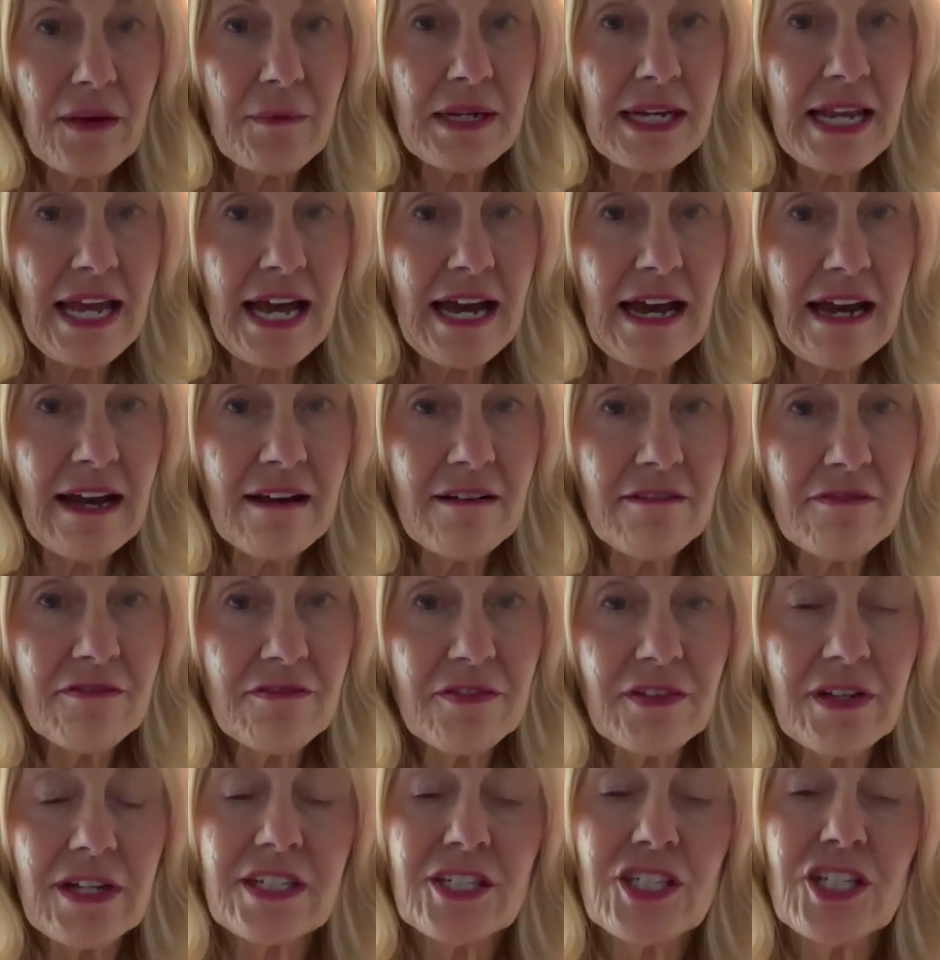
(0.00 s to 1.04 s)
them in half
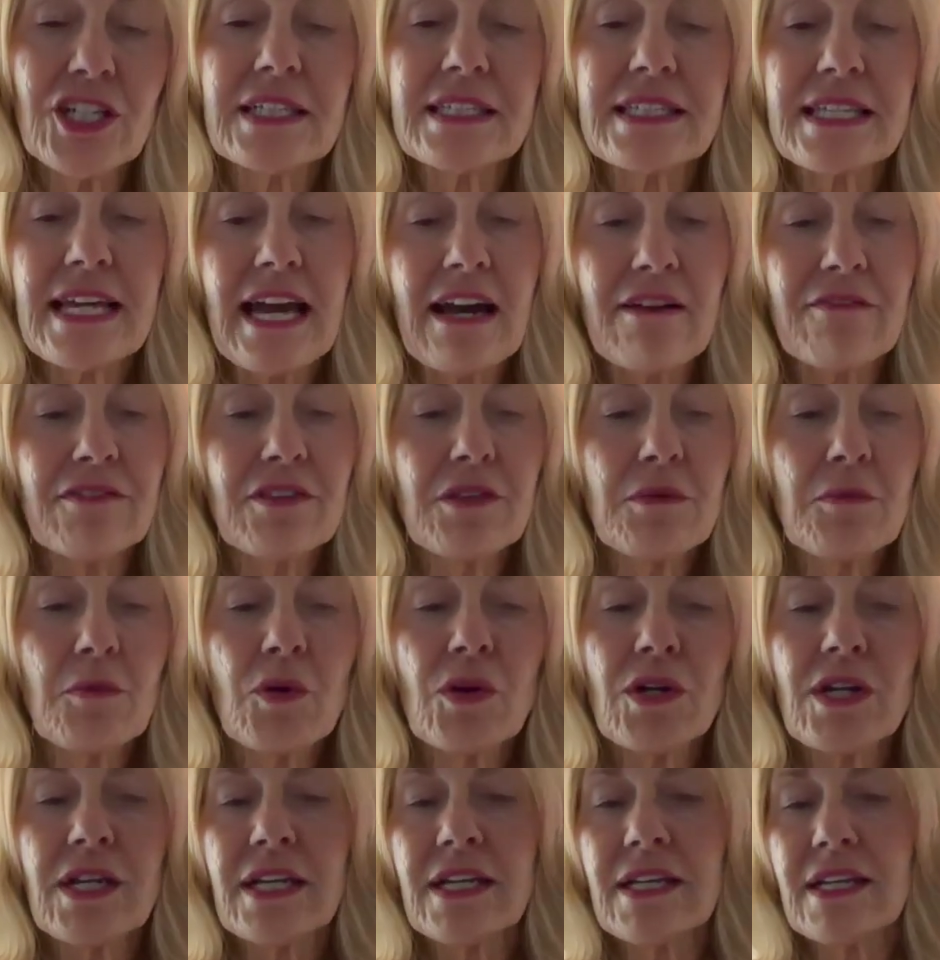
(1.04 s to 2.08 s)
because she gets a half in the
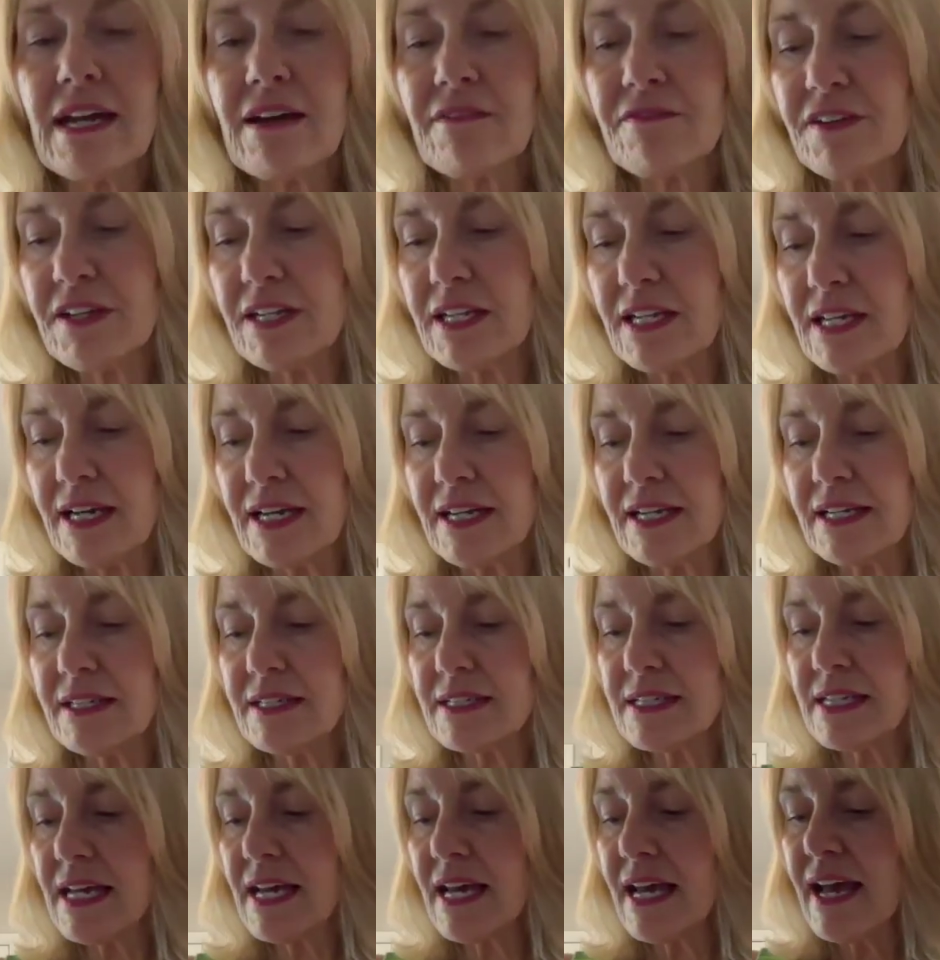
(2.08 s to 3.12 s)
morning and half at
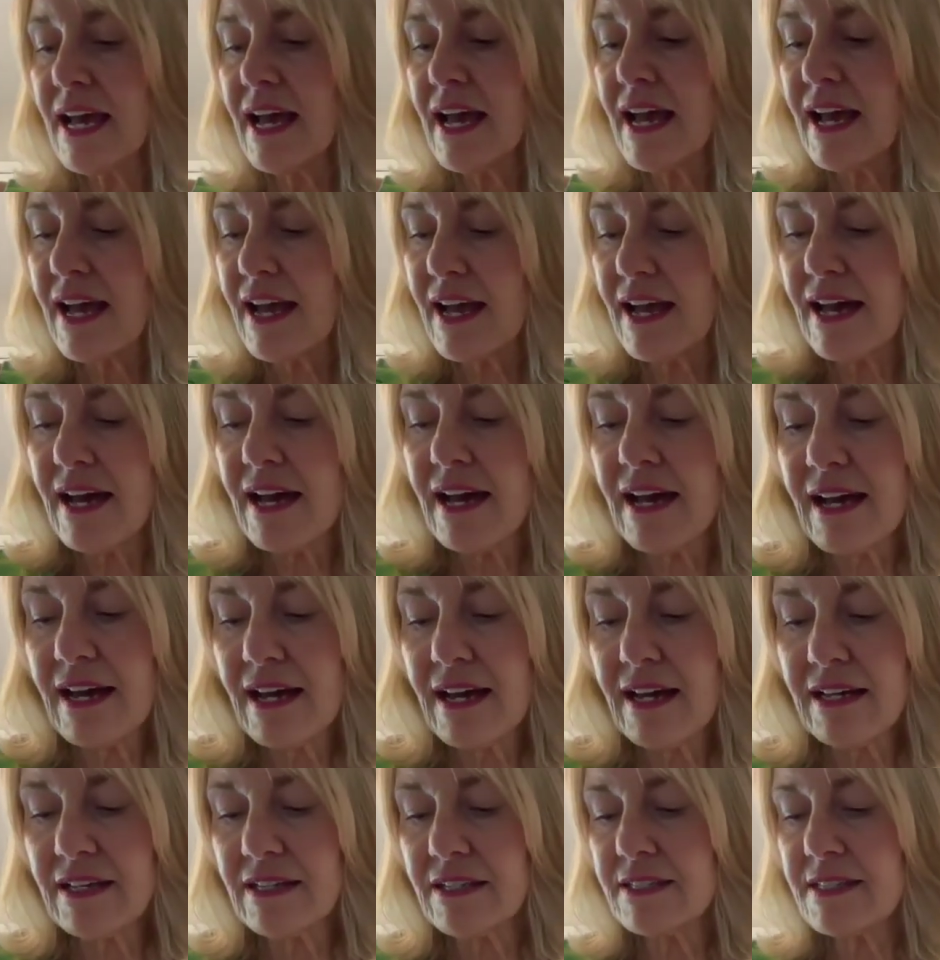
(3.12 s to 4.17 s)
night.
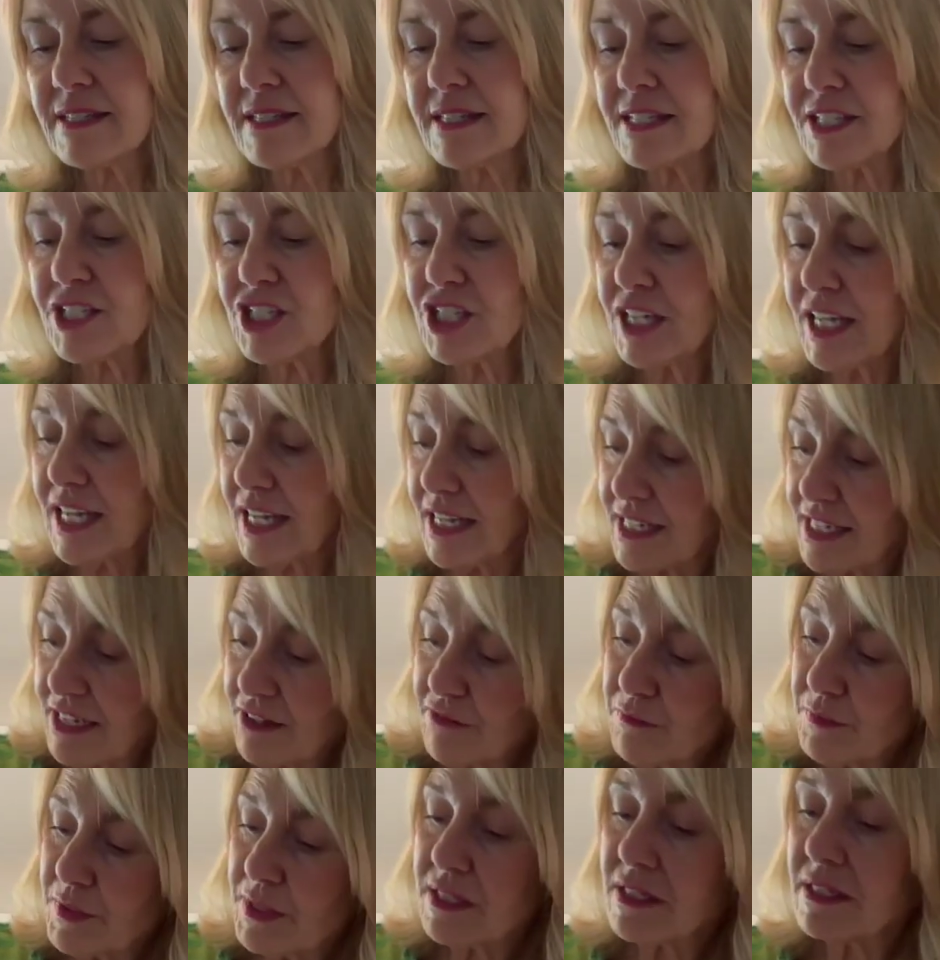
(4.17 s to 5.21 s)
And since she can't
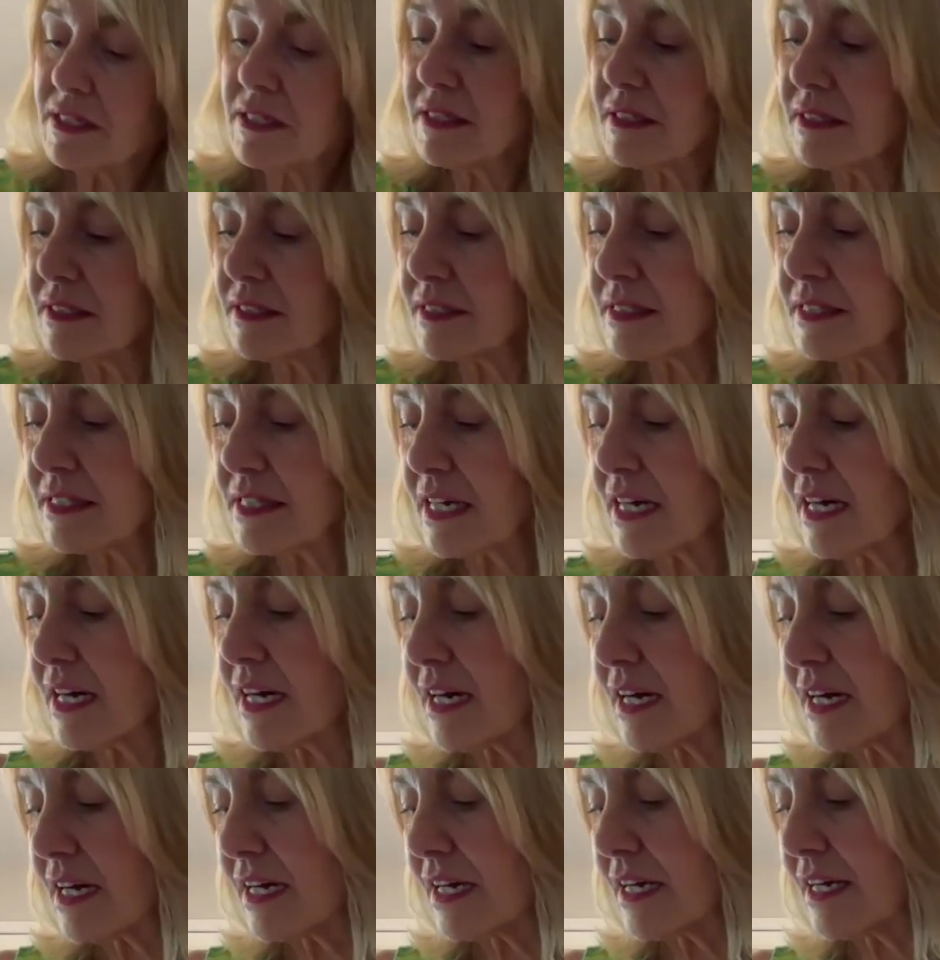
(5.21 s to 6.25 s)
have pills,
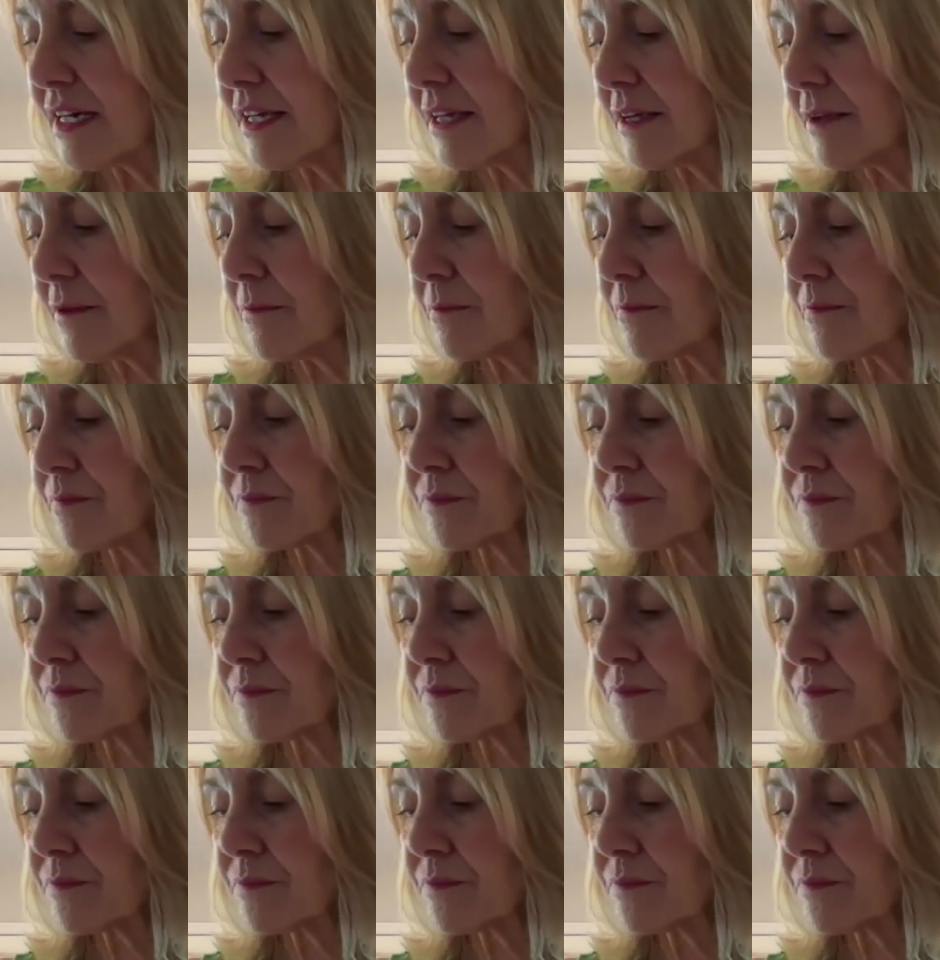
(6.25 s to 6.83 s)
I